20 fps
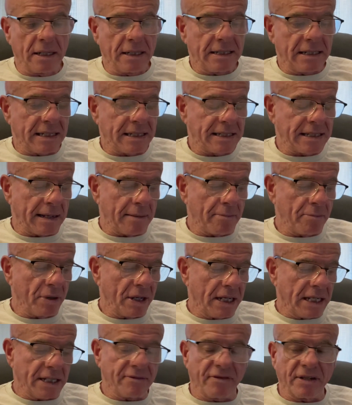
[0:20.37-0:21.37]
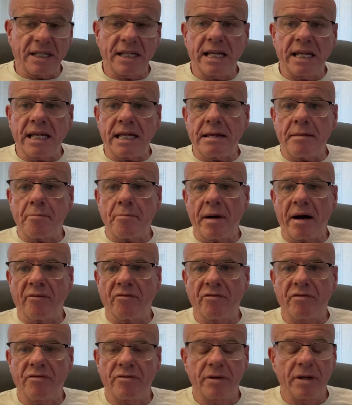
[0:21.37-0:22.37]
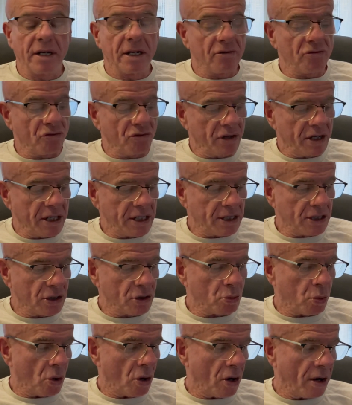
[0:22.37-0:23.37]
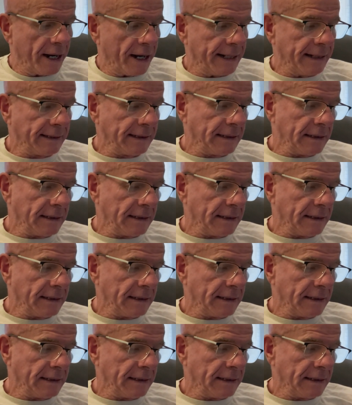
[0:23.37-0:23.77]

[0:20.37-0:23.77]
December is the key month. Reasons why.